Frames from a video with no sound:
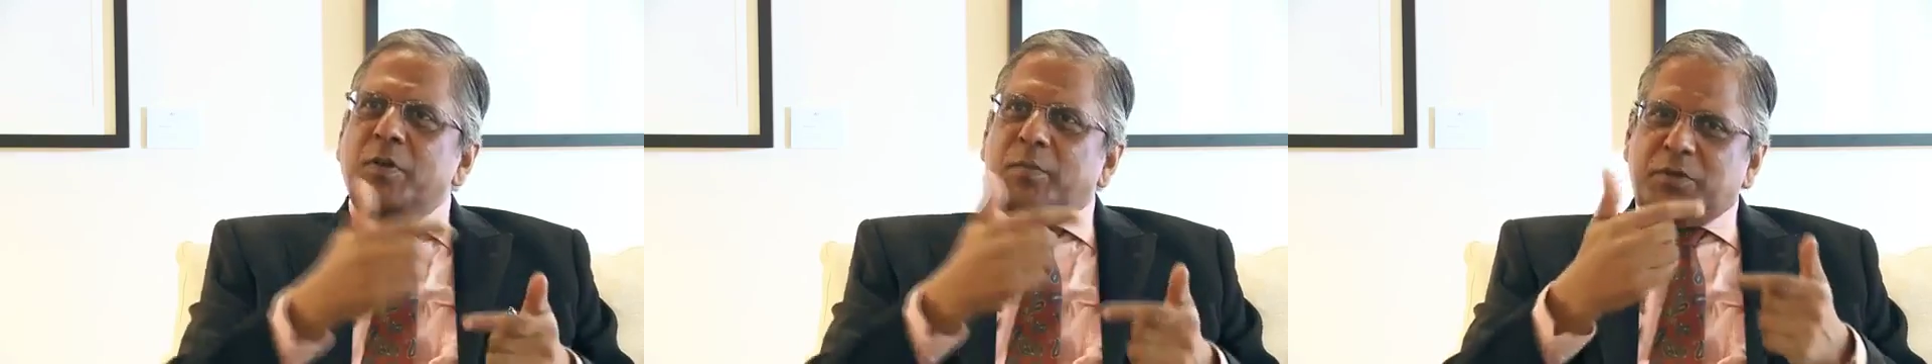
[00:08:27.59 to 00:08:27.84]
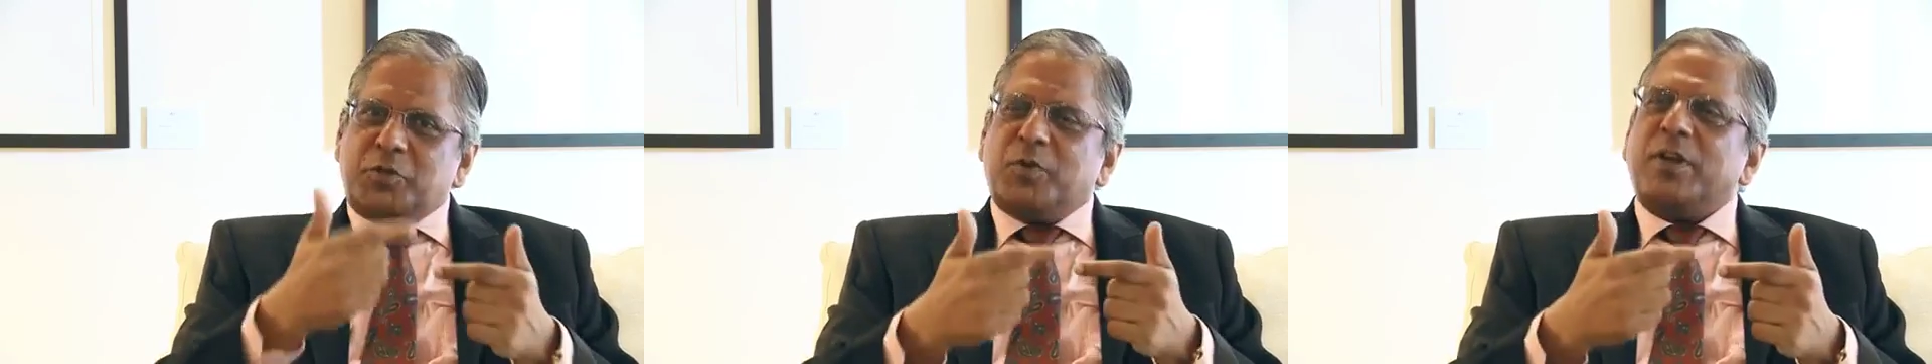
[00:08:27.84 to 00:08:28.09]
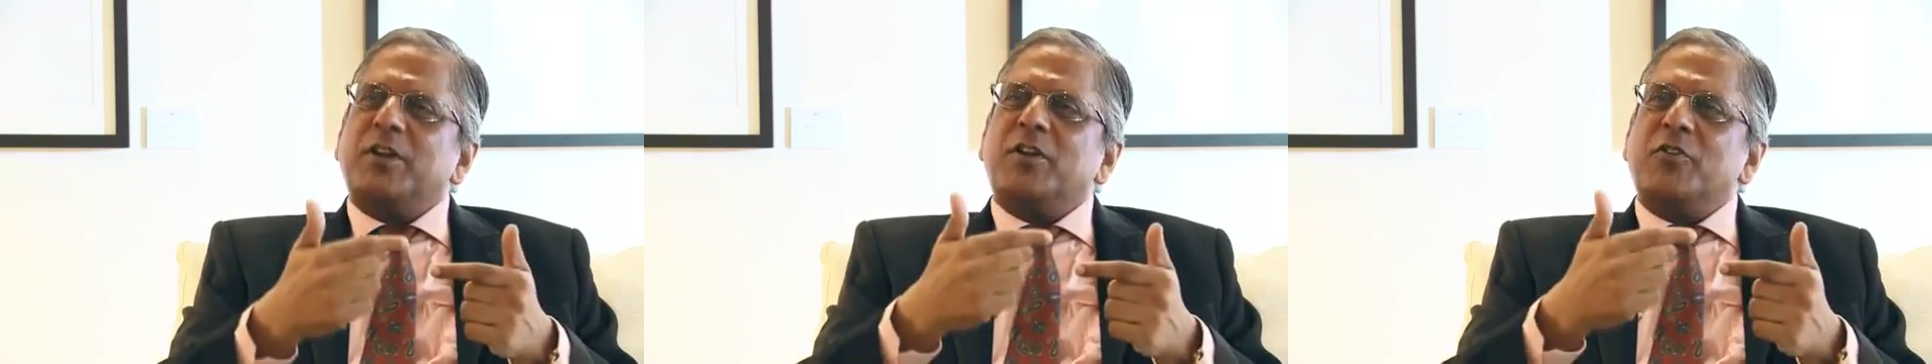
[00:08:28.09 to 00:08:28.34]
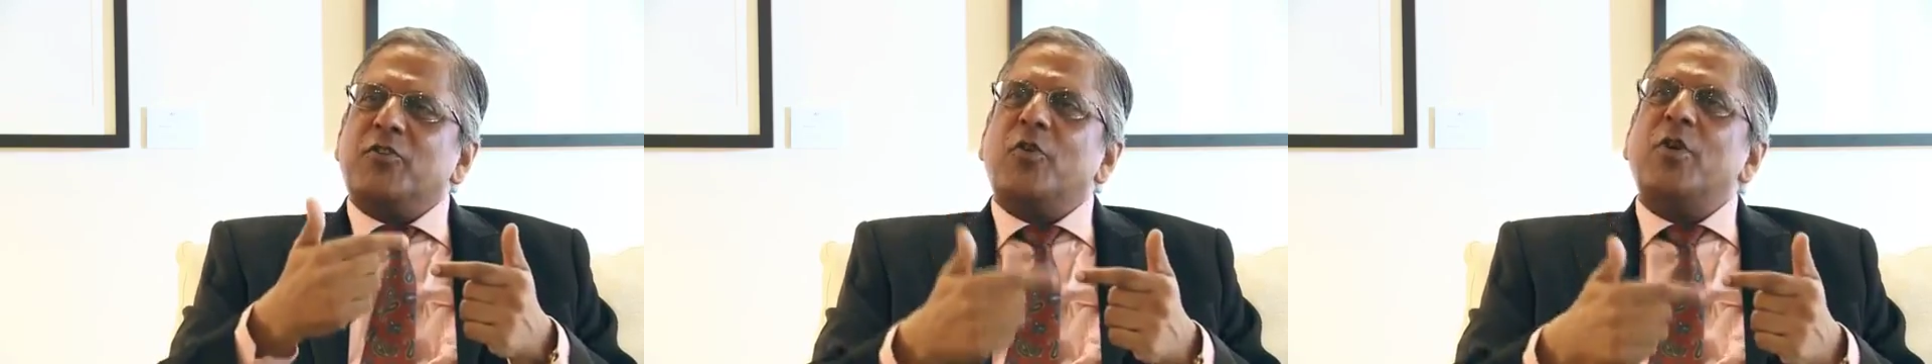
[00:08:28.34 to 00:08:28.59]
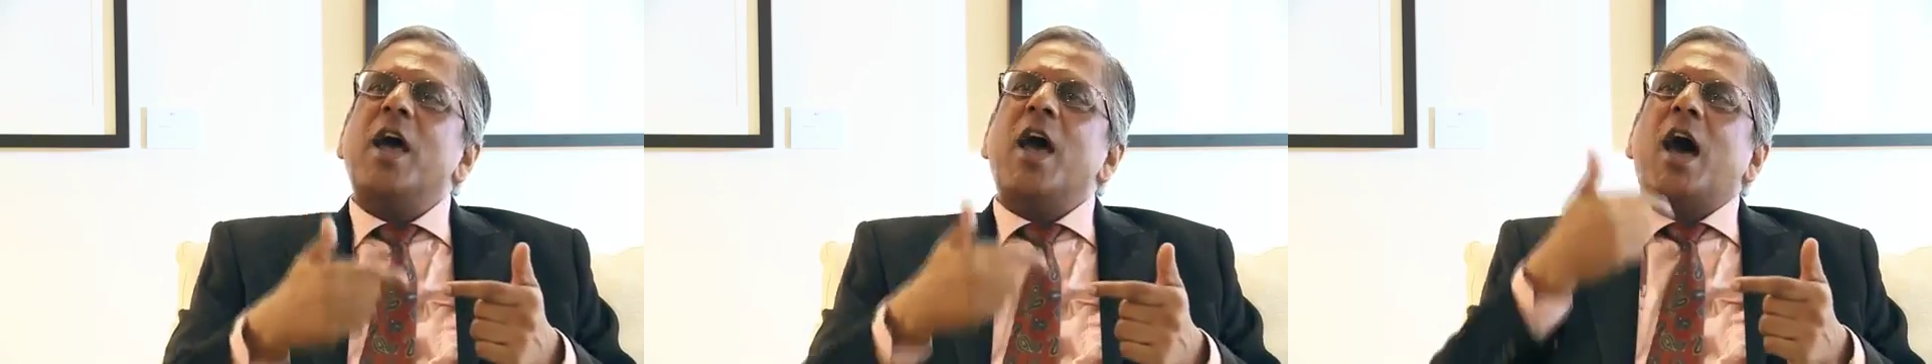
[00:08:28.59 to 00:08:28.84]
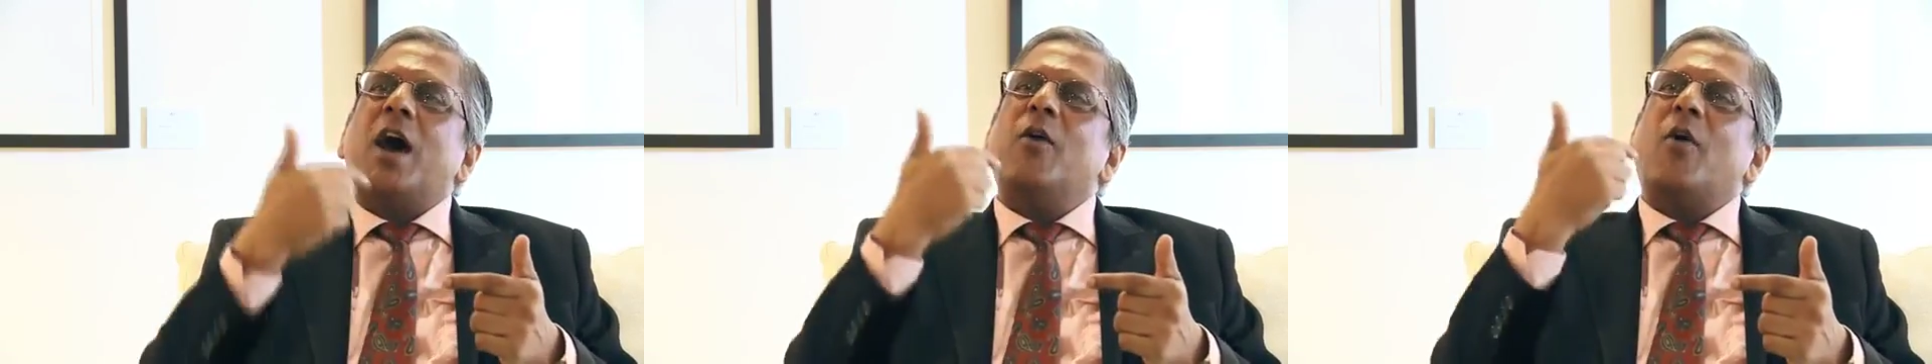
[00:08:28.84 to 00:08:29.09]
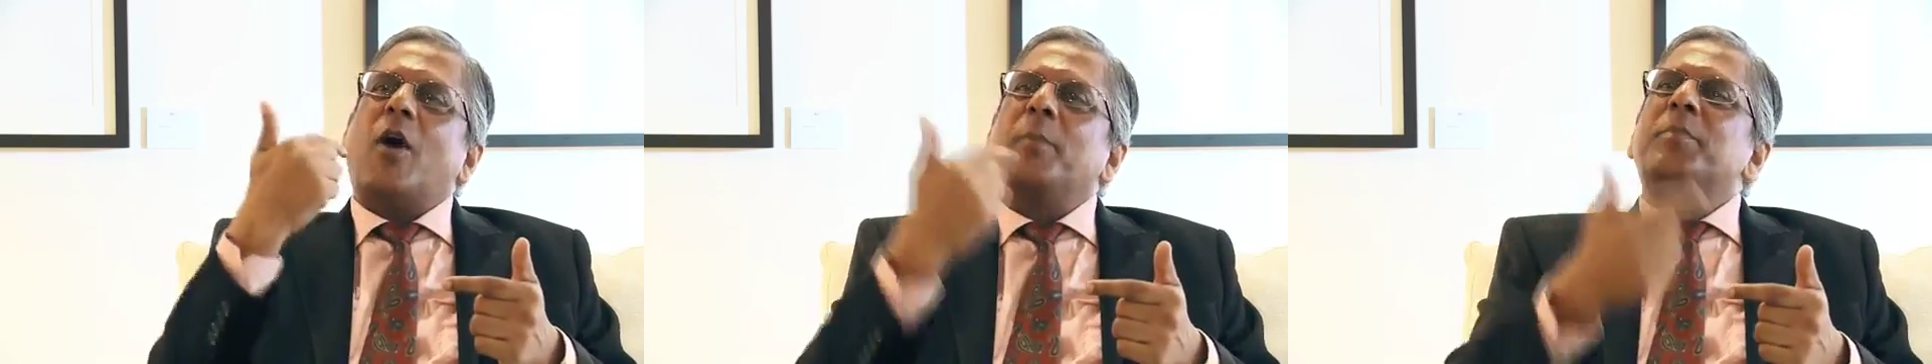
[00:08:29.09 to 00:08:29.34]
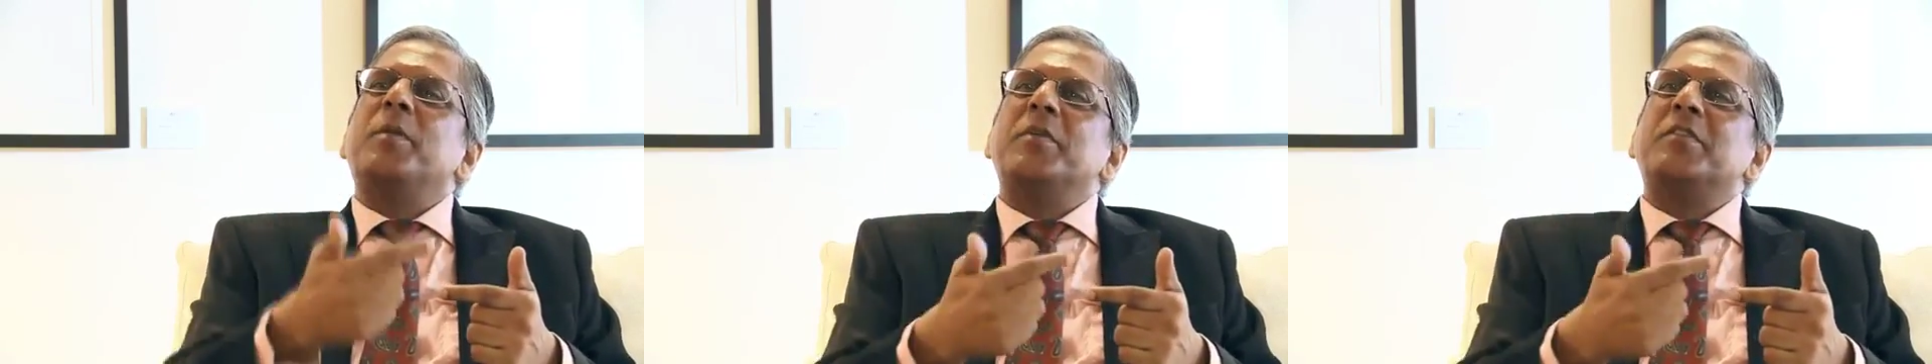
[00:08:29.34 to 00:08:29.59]
but you can control how
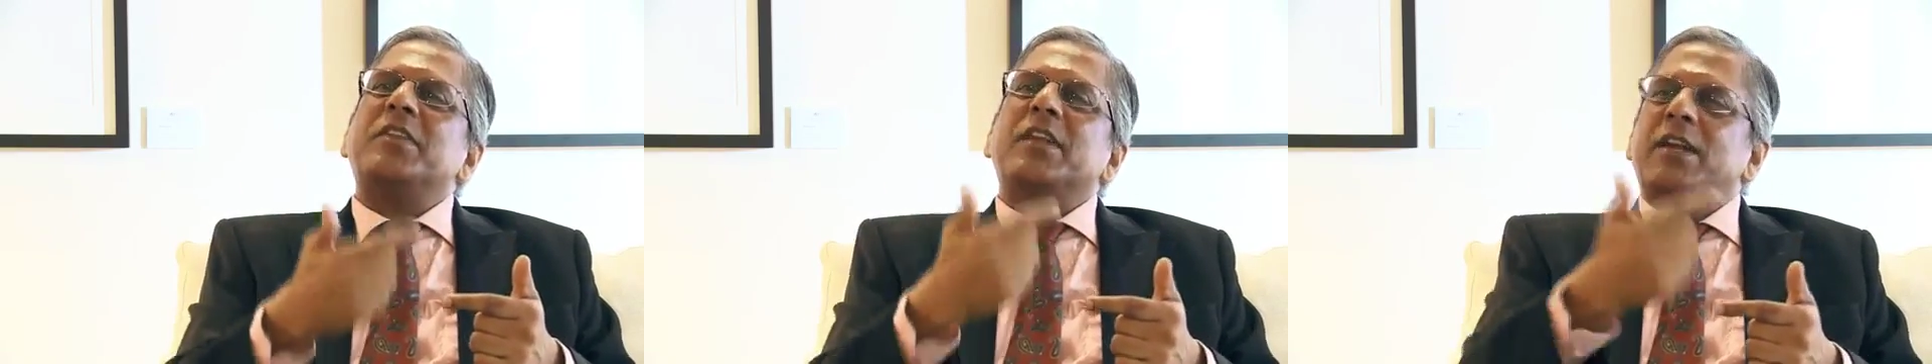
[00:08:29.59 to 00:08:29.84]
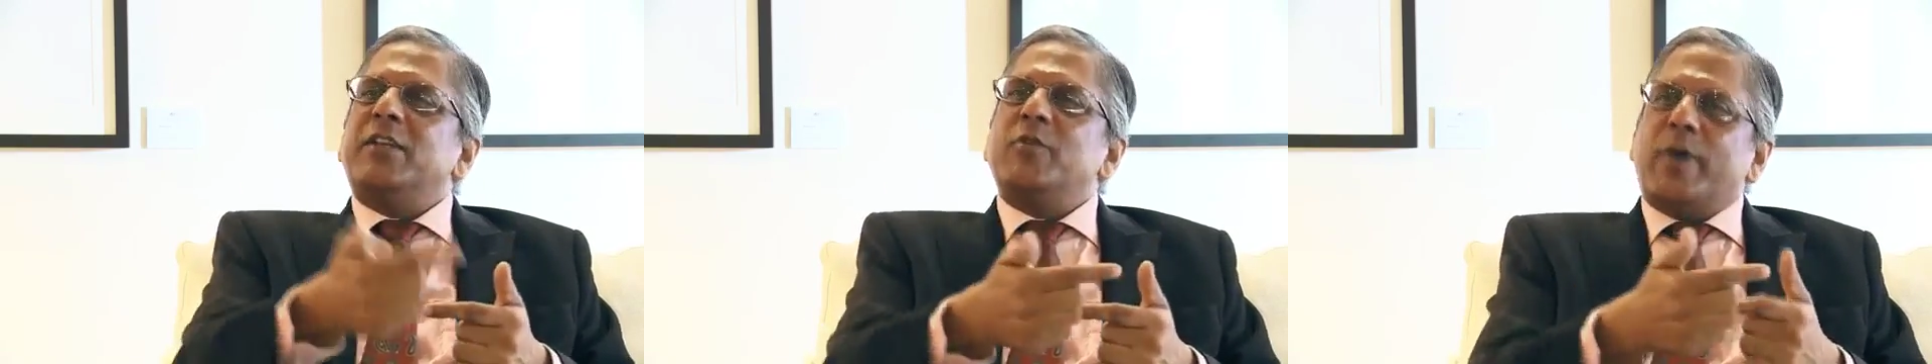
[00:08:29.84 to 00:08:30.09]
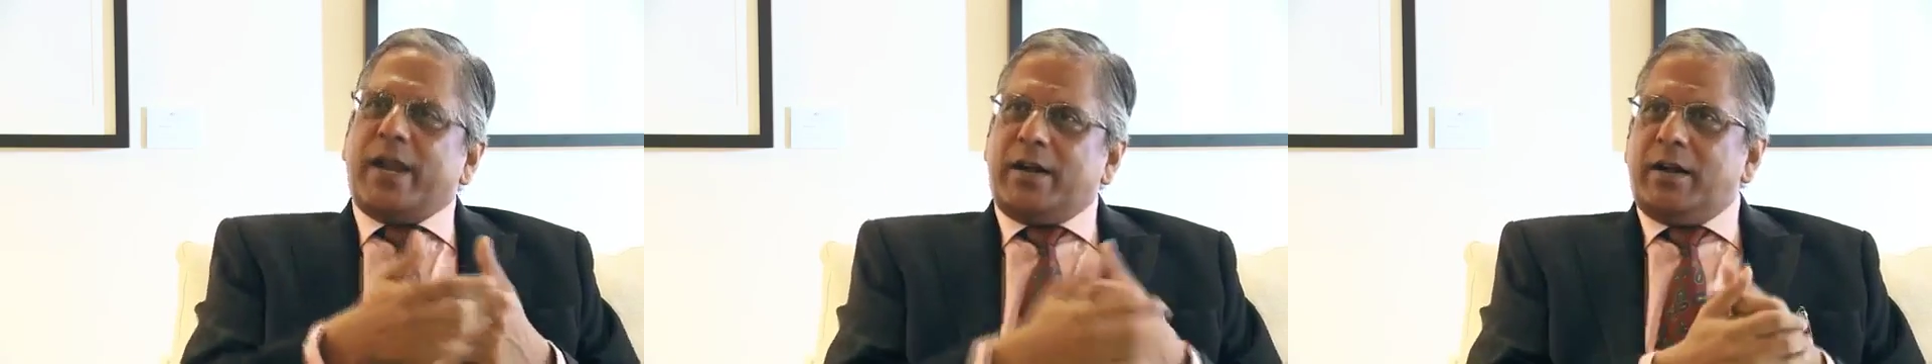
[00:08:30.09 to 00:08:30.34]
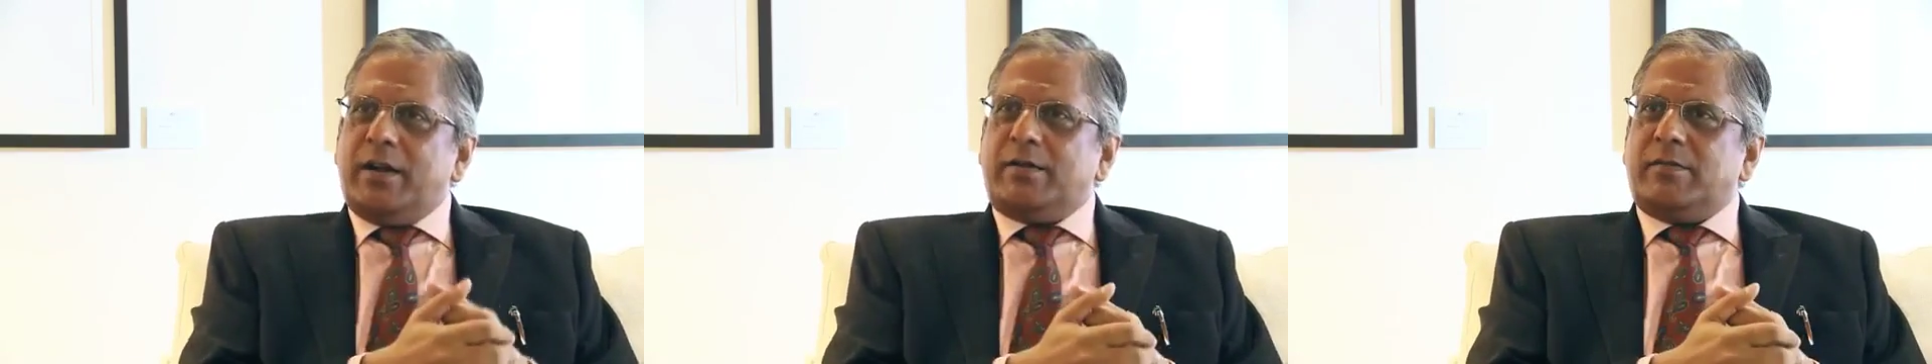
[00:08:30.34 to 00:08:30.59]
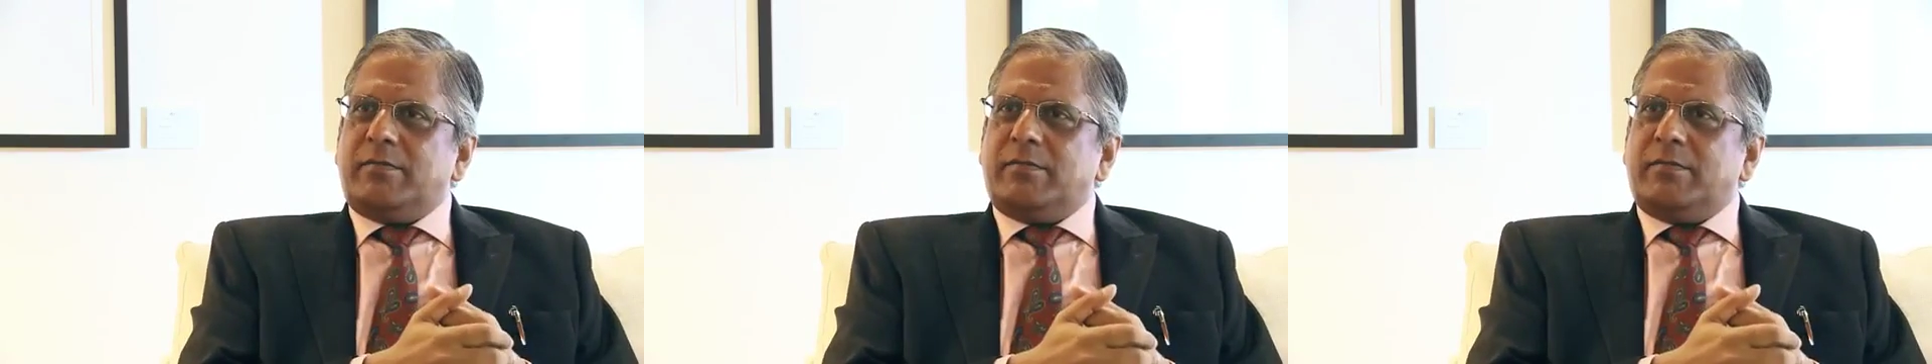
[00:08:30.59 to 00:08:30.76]
optimistically you handle it.